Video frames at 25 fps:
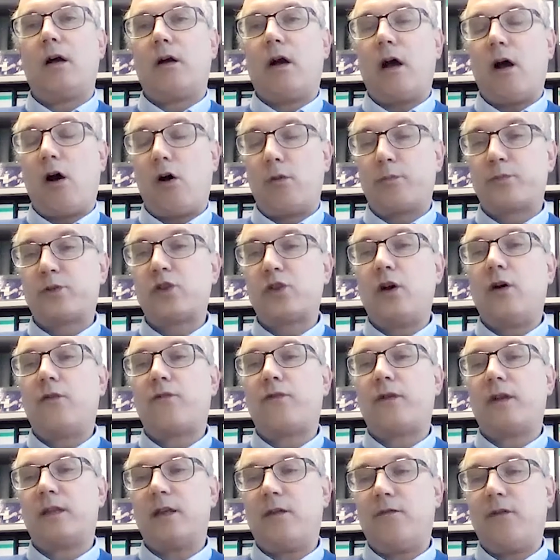
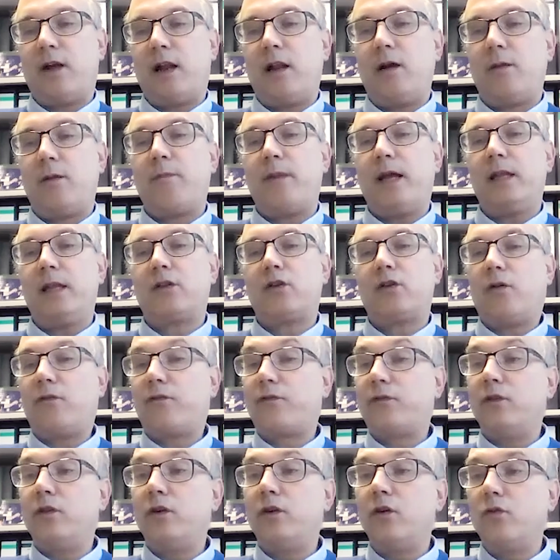observed a development of
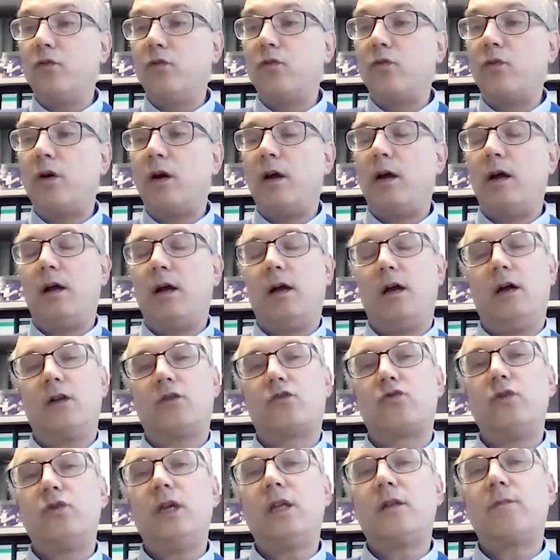new
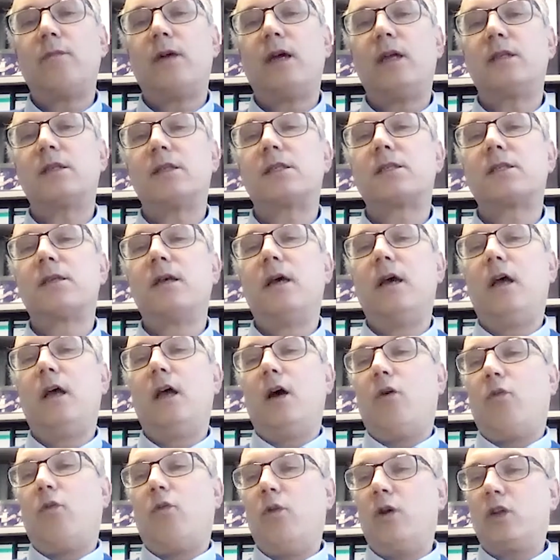treatments
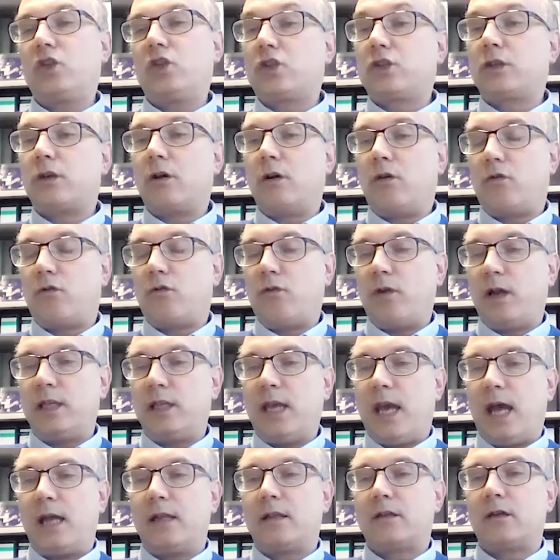which
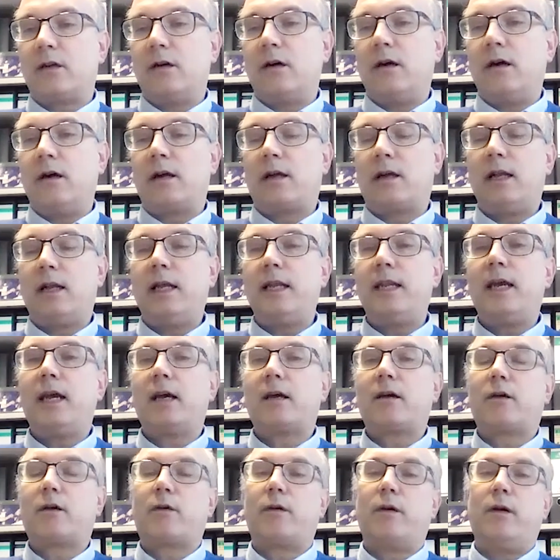already enter
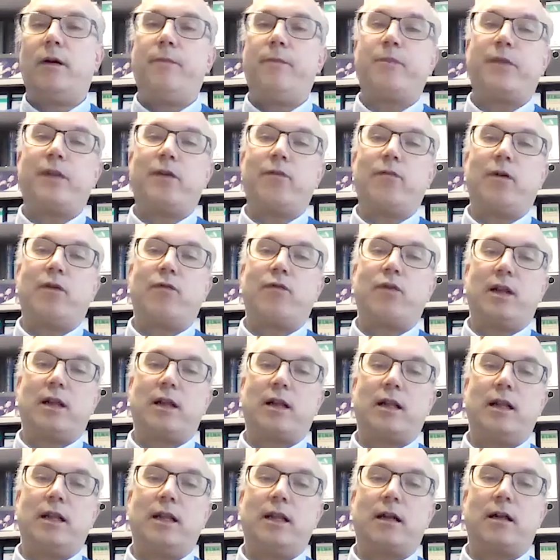clinic within
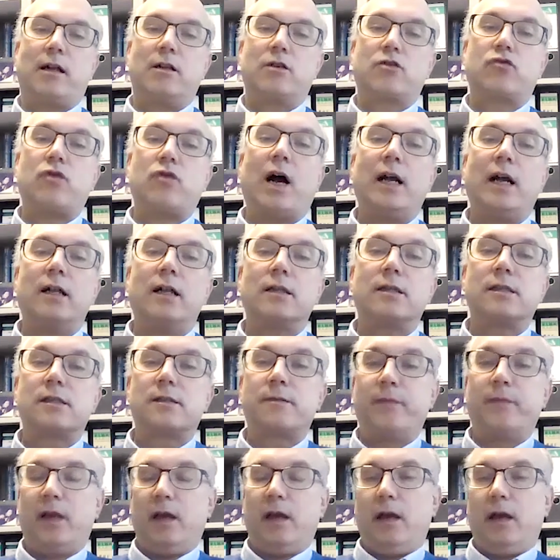clinical
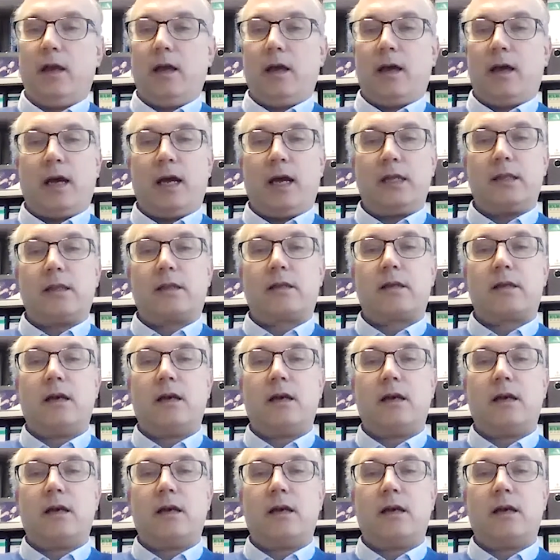trials. And